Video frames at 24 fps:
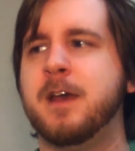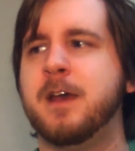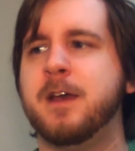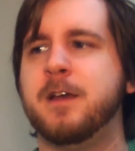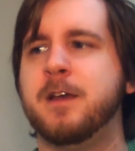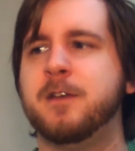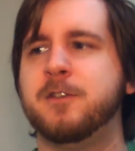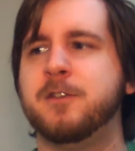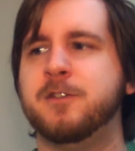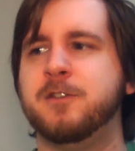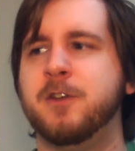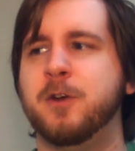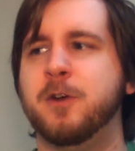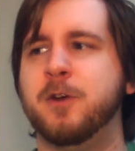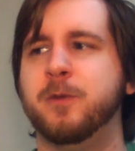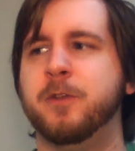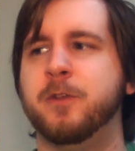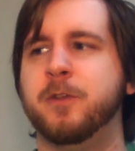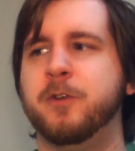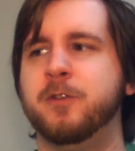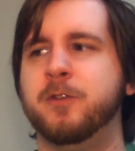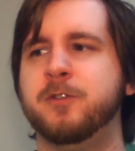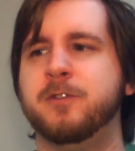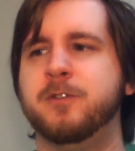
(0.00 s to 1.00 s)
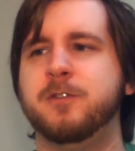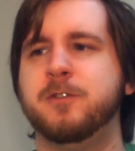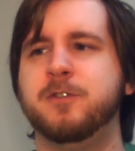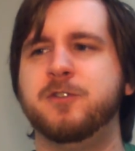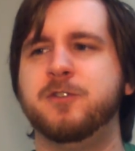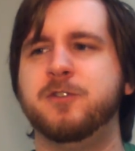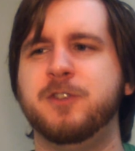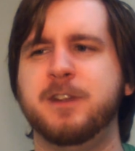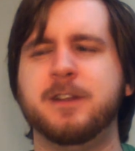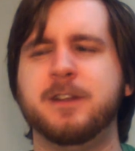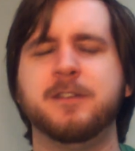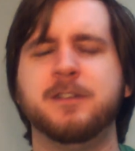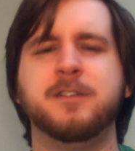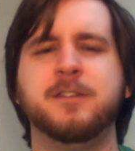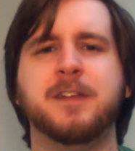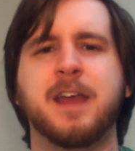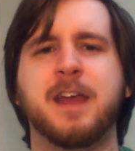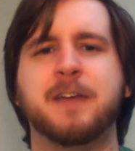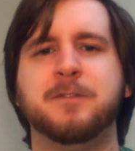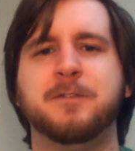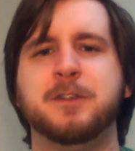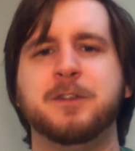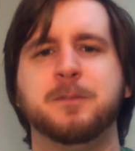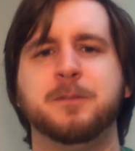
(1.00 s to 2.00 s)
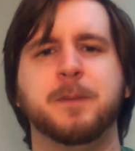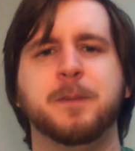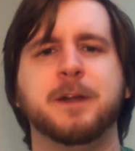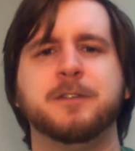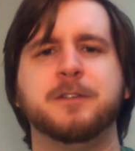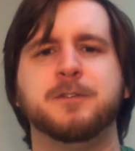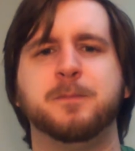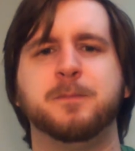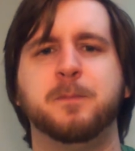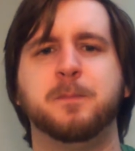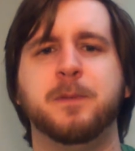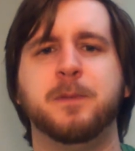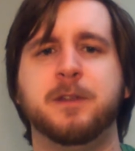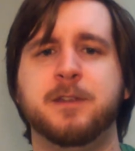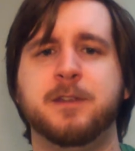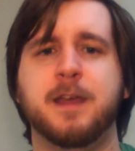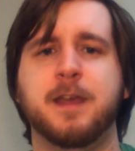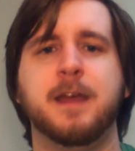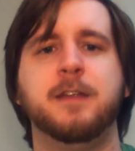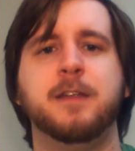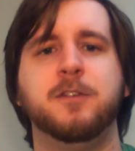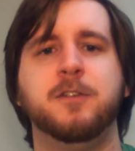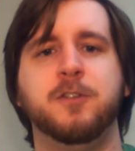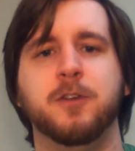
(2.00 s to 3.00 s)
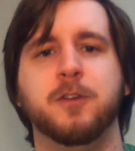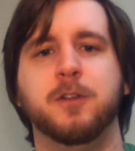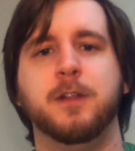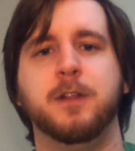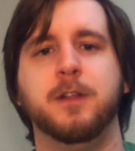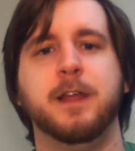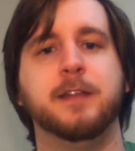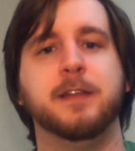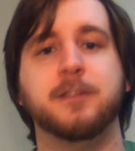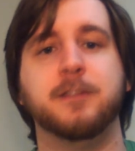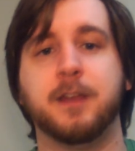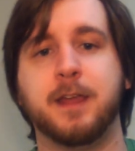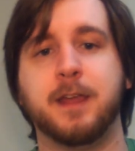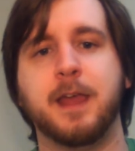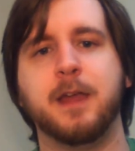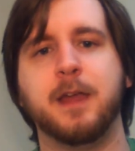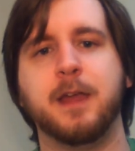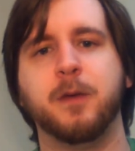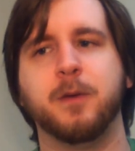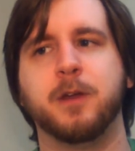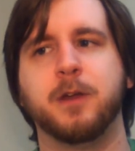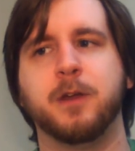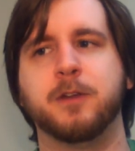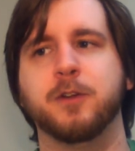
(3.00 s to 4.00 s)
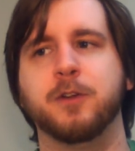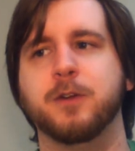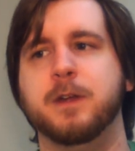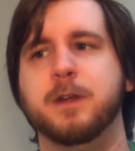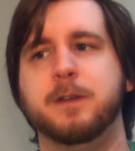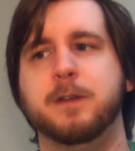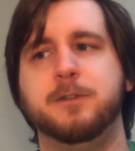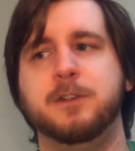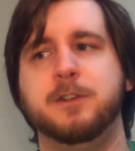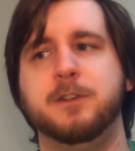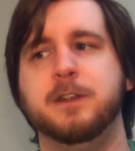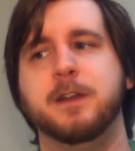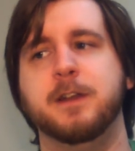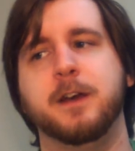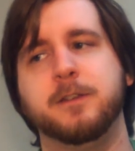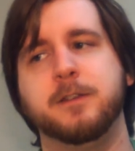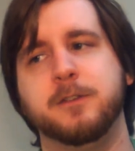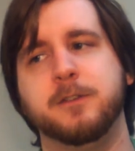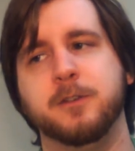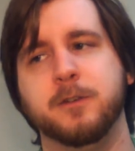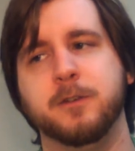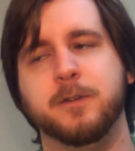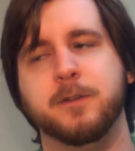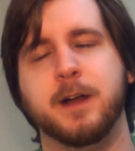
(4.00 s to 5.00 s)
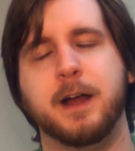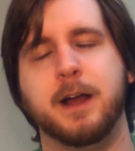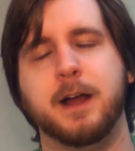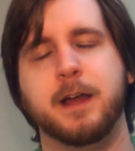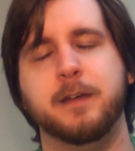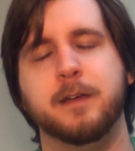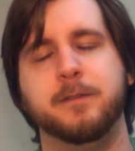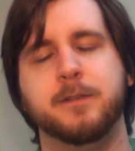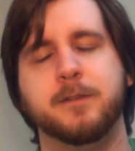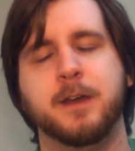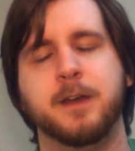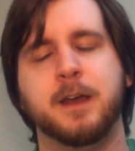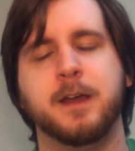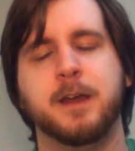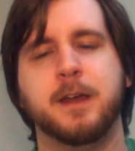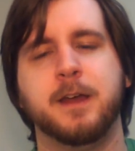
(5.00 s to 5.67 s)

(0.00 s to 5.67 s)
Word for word: So there's she doesn't have as much potential as a character if she does survive.